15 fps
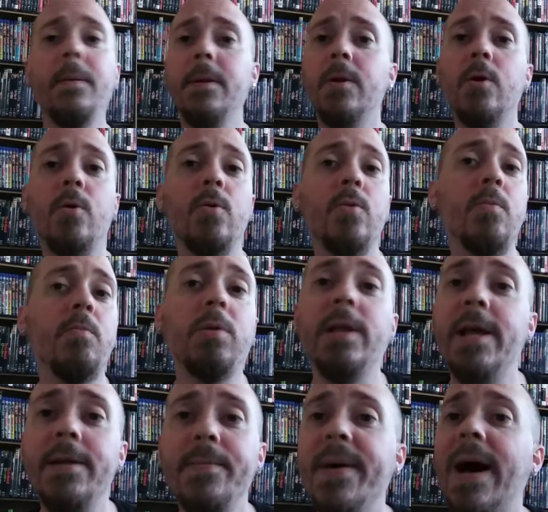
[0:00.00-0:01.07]
you know,
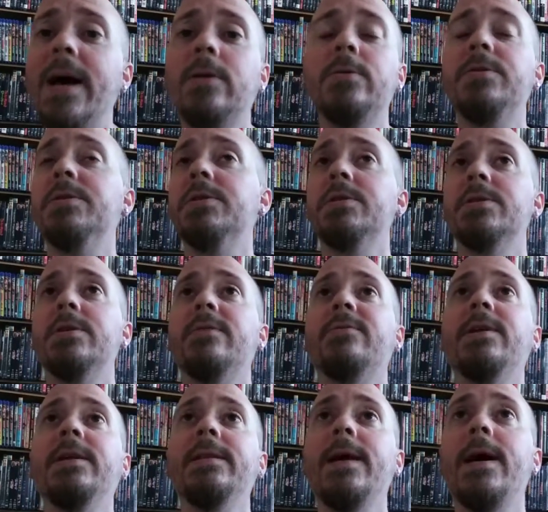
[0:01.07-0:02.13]
plane battles and stuff
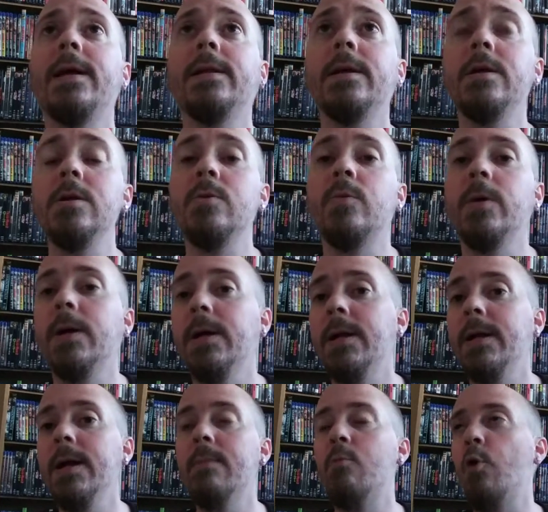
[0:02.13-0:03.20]
like that. Like, you were going
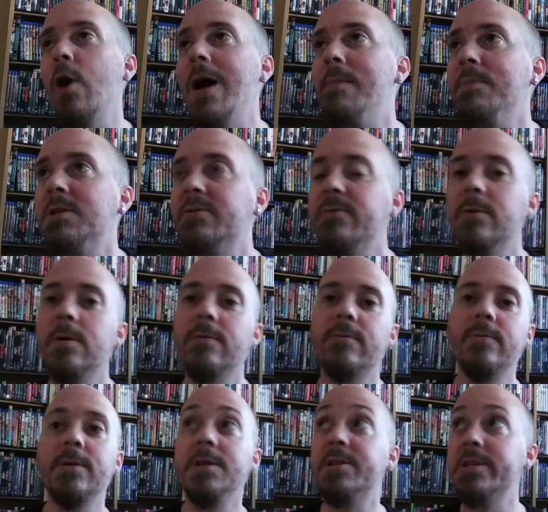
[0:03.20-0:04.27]
to get more atmosphere of
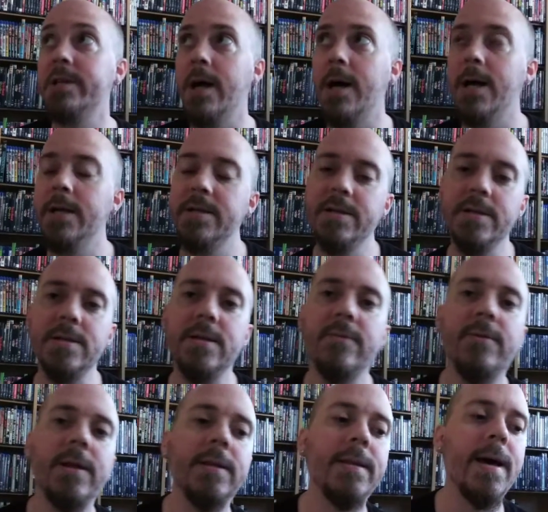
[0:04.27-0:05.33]
the skies and
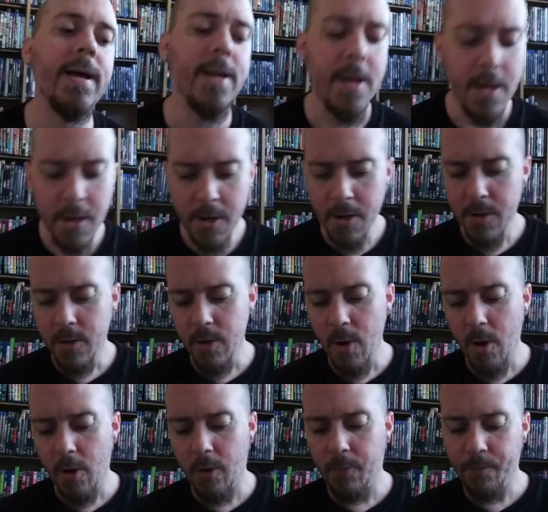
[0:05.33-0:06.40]
stuff like that. No.